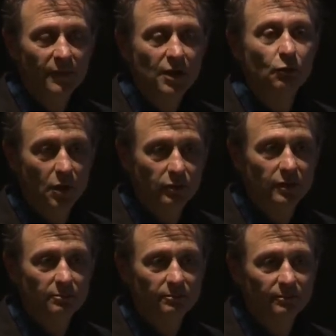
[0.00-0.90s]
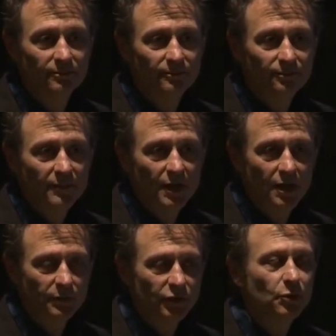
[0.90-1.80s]
He wrote them.
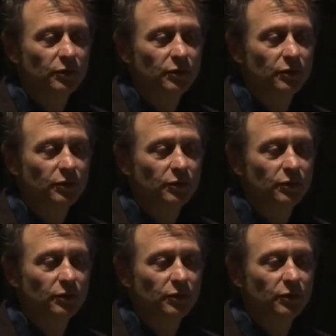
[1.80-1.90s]
So he